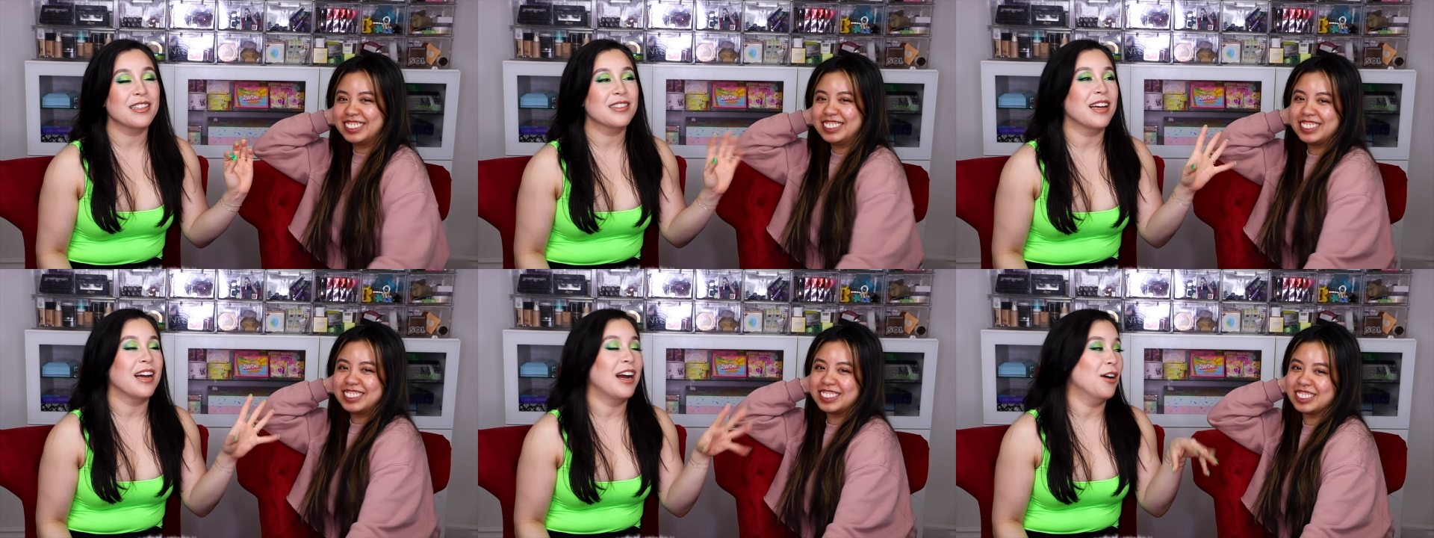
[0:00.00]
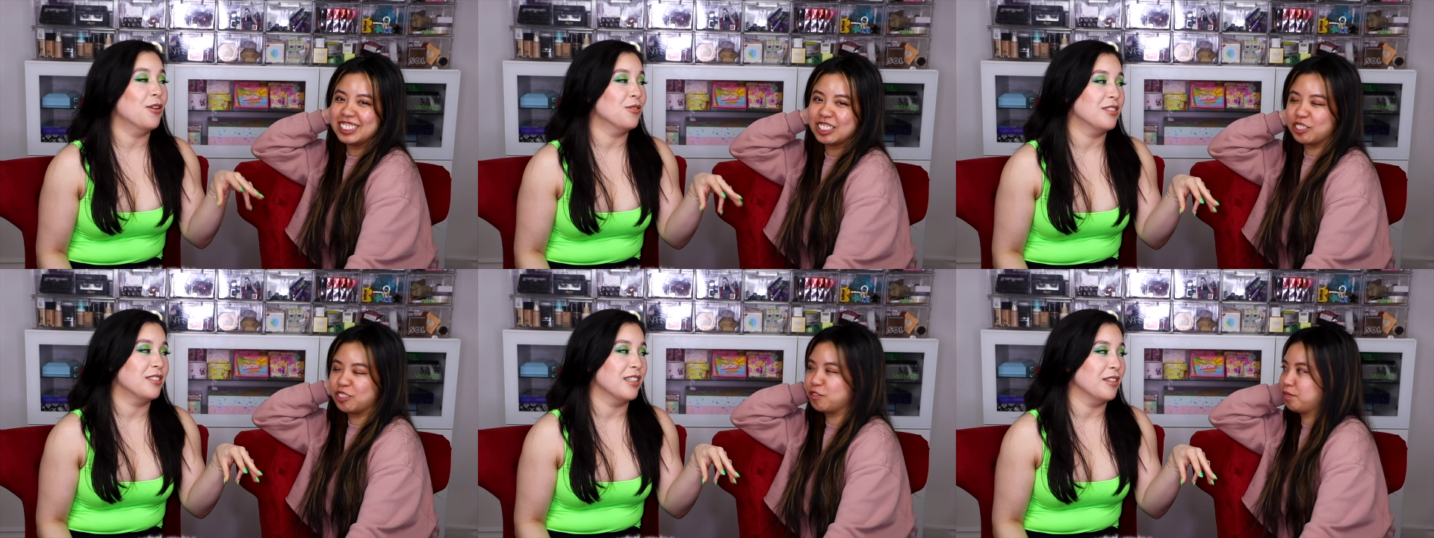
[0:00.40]
Speaker 1: The house
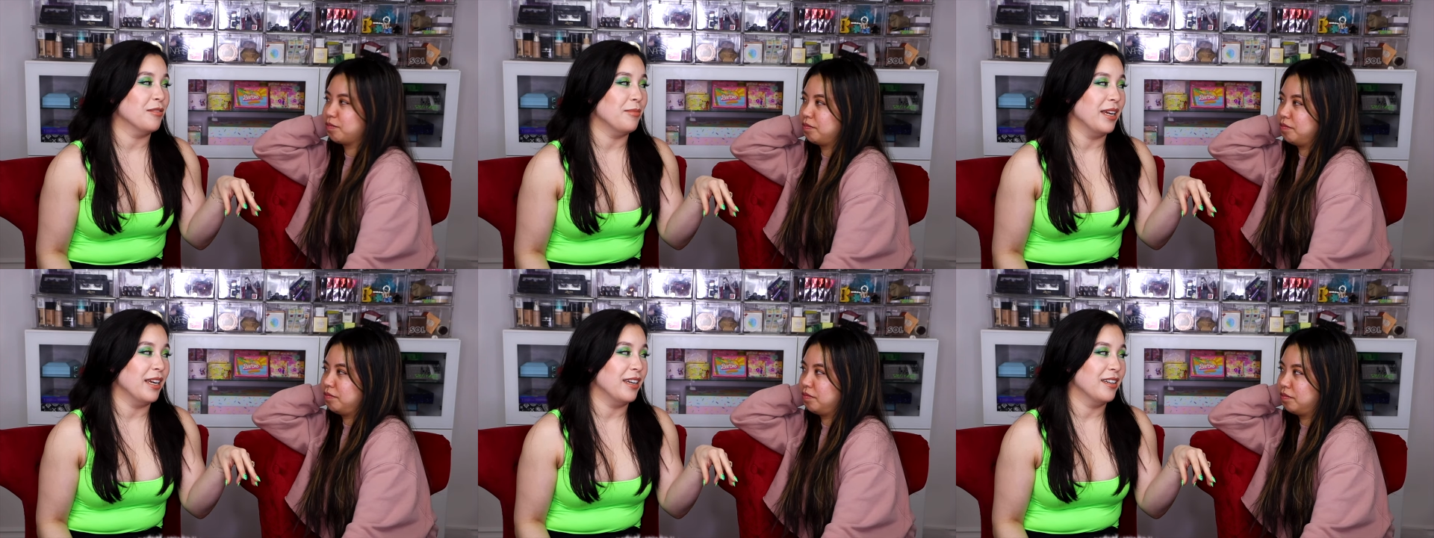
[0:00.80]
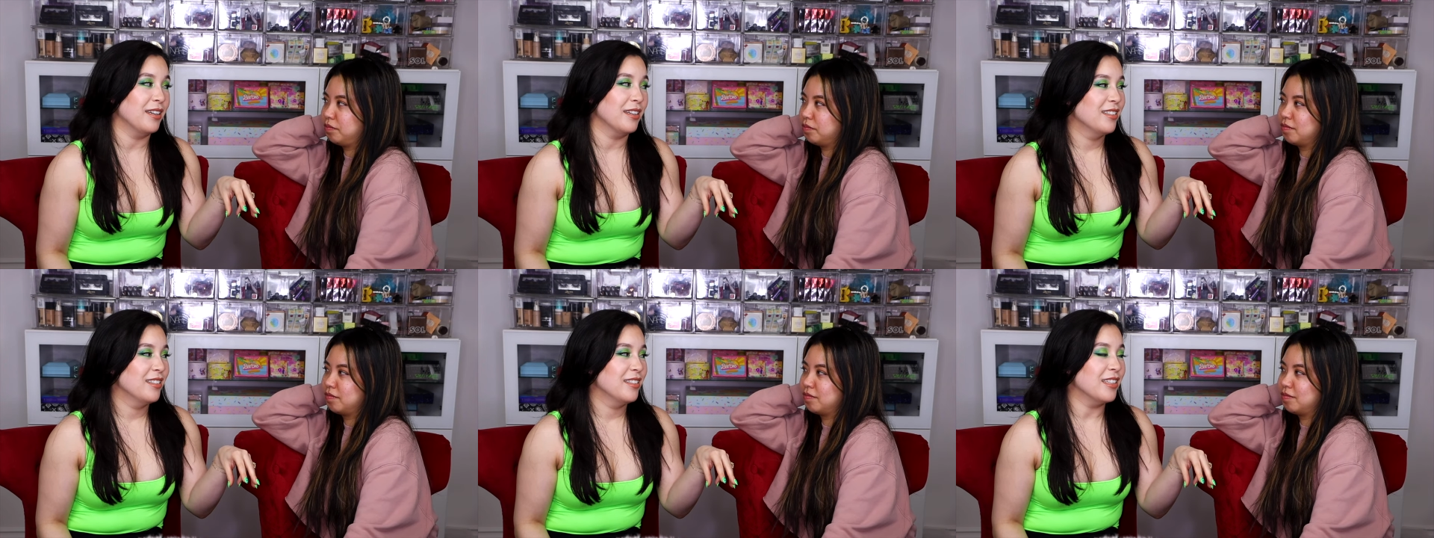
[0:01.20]
didn't make
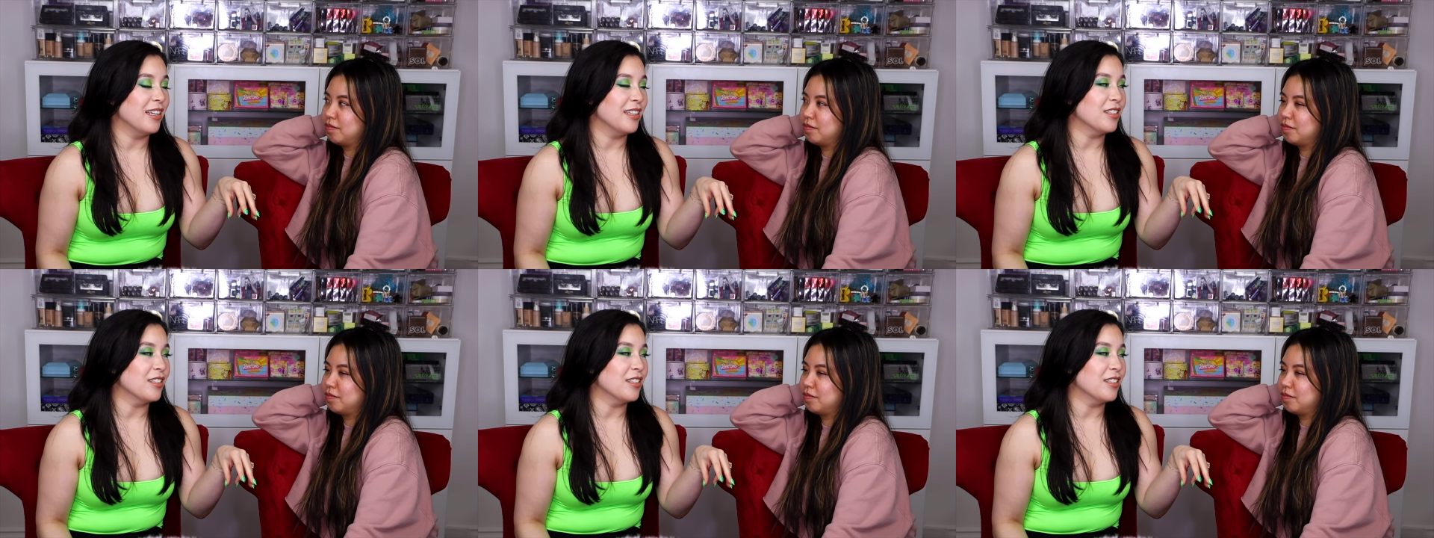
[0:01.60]
sense.